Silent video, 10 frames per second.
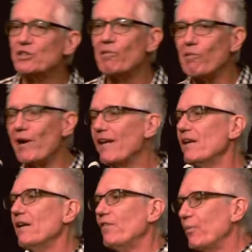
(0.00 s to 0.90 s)
great
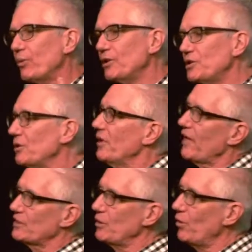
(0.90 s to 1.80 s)
of a preacher
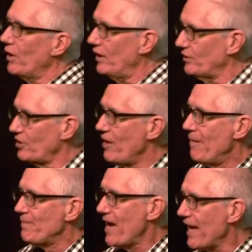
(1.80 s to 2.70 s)
as he was,
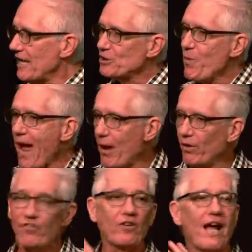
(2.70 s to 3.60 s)
and as
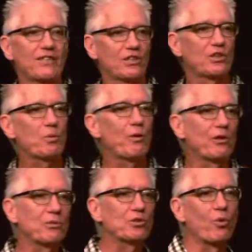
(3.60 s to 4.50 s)
powerful as the
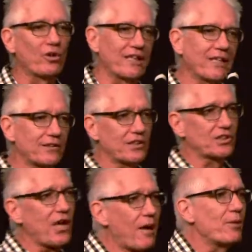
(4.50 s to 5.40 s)
Spirit was working at this
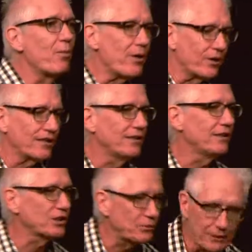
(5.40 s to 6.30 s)
time in American
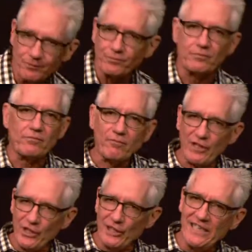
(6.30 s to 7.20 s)
history,
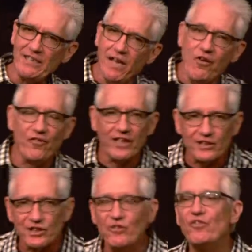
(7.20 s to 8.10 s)
he
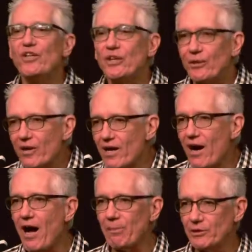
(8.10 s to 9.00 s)
faced severe
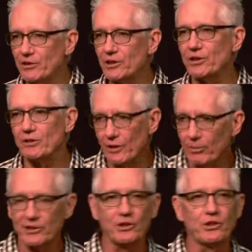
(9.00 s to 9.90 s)
opposition to the
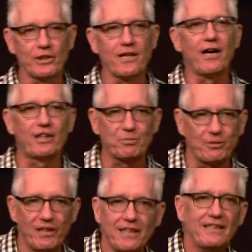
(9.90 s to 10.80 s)
message of the
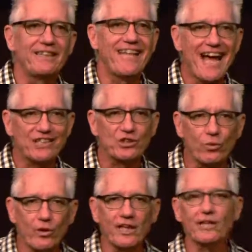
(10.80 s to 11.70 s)
gospel. That's the
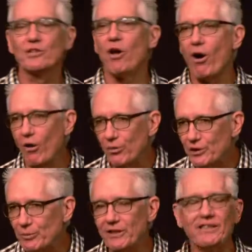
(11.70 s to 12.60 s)
way it has
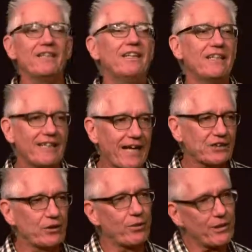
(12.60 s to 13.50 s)
always been.
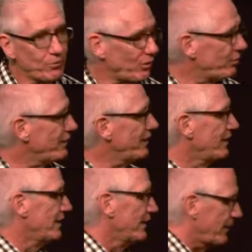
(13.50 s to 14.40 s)
That's the way it will be
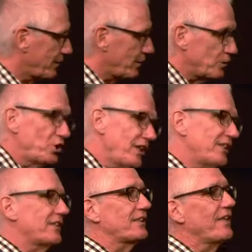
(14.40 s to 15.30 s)
until
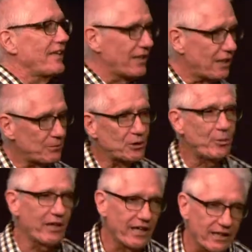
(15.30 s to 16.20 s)
Jesus comes
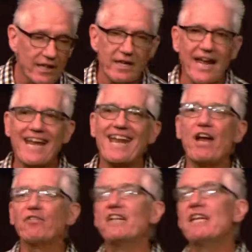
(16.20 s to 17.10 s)
back and
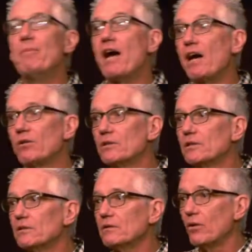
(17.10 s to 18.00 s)
every knee bows
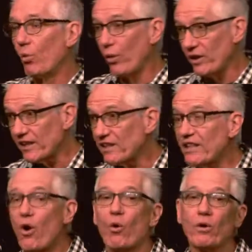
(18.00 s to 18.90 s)

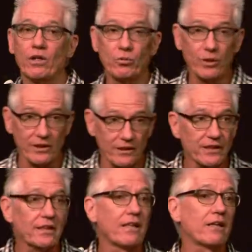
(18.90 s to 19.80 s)
willingly or
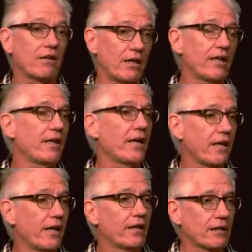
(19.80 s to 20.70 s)
unwillingly and, and,
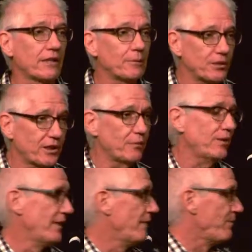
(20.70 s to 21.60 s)
and, acclaims him
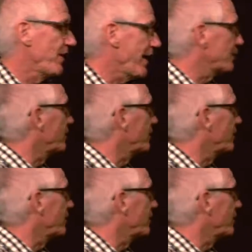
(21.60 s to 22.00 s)
as